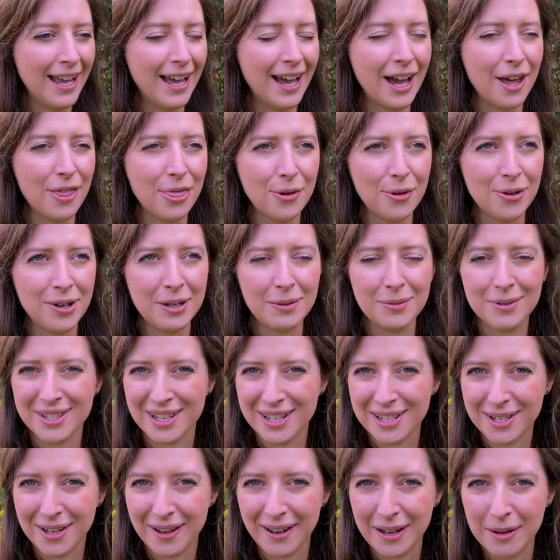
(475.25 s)
I thought it was a
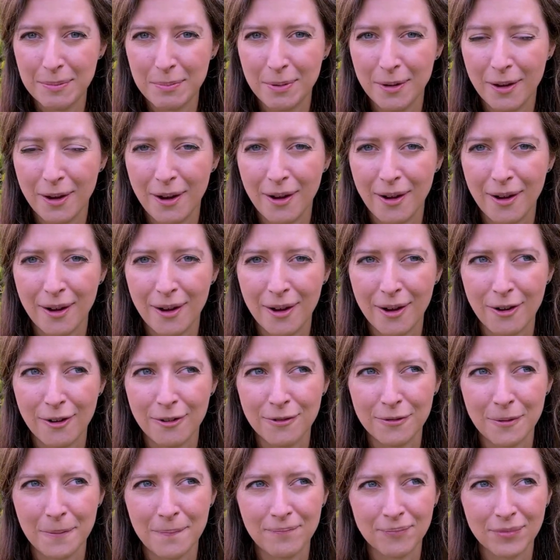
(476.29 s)
type
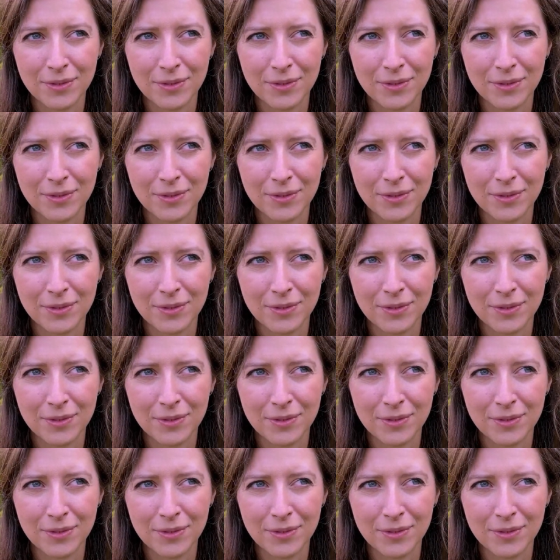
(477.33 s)
of